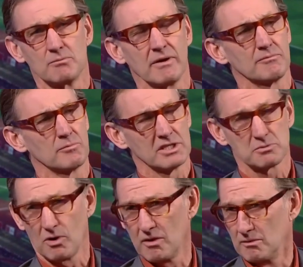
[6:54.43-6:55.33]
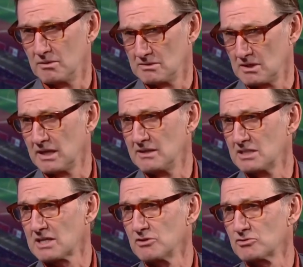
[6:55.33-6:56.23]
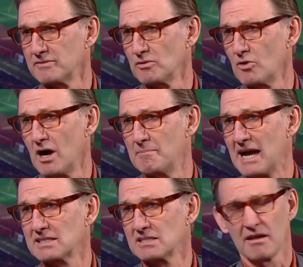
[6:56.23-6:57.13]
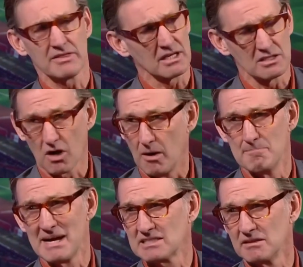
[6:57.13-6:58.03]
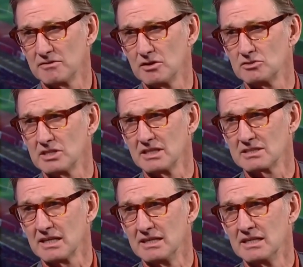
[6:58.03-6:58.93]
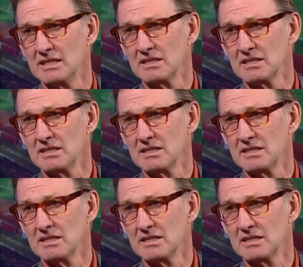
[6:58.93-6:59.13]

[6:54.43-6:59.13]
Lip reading: We're spoiled in this country for right backs, and I think he's got a massive future, this kid.